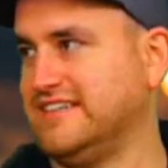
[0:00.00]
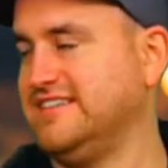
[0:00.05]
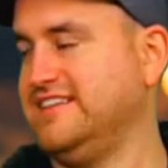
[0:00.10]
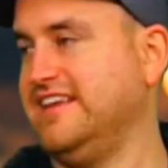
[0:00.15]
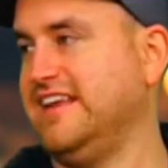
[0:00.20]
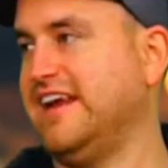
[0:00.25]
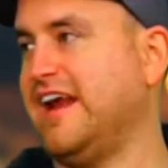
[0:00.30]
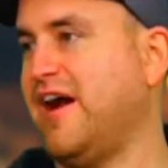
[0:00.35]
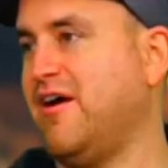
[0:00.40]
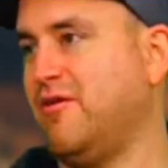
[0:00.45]

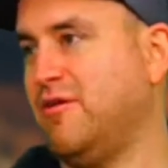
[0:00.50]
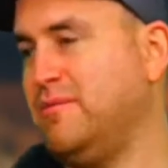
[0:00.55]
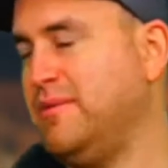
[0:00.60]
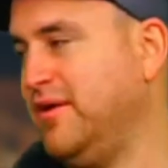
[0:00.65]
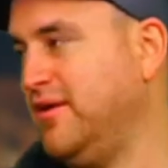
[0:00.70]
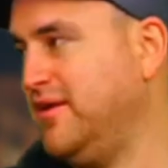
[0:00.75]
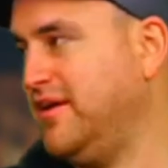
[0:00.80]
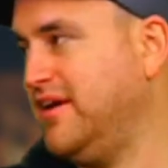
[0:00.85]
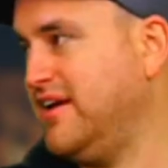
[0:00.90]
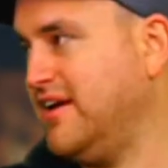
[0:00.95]
16-hour
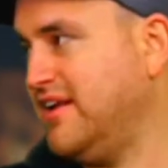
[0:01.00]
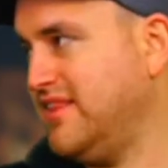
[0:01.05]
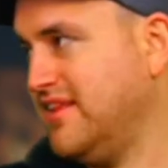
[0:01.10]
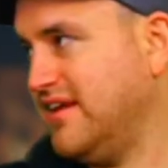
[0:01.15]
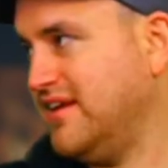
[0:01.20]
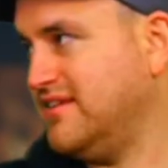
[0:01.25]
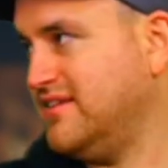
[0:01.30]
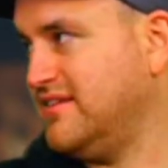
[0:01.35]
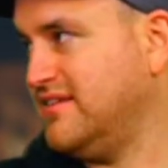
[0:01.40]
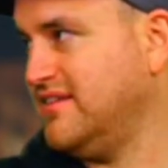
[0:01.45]
period
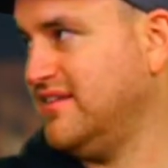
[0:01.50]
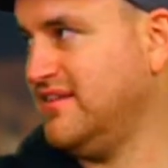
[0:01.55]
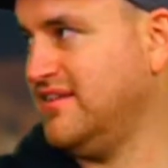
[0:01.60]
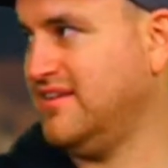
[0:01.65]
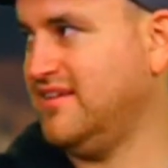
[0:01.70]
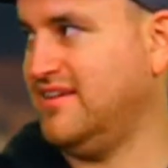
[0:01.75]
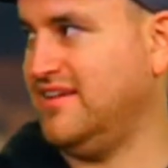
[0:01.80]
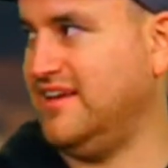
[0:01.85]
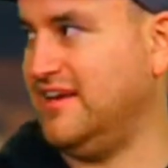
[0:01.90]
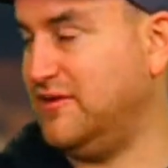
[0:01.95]
and then
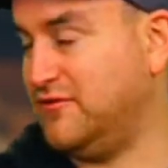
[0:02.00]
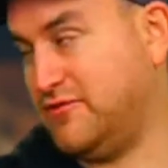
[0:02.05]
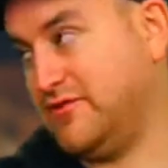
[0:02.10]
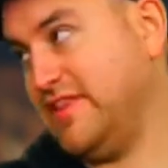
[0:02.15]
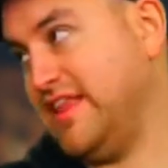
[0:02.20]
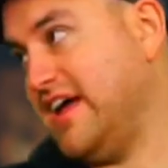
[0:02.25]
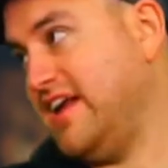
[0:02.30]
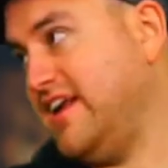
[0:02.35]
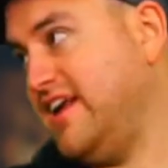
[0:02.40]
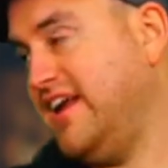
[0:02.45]
eat
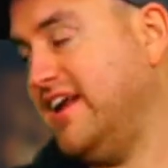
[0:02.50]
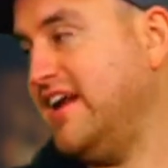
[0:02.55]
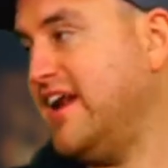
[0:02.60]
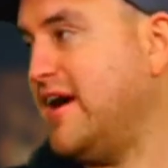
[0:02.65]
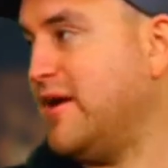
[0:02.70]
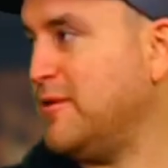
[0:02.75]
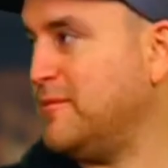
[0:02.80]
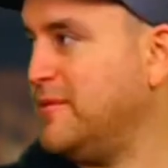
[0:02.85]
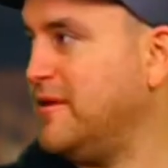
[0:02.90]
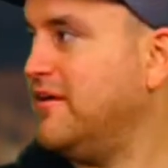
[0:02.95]
for that
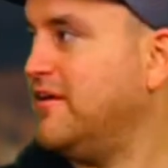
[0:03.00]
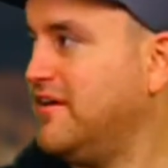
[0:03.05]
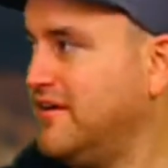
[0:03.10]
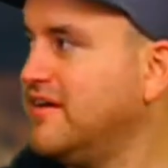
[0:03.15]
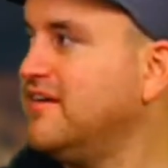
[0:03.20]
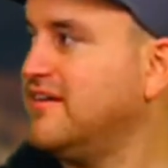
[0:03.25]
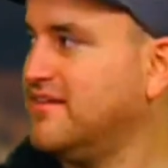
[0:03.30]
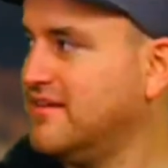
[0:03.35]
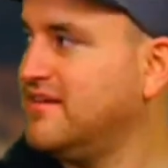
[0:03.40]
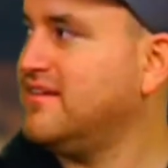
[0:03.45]
8-hour period.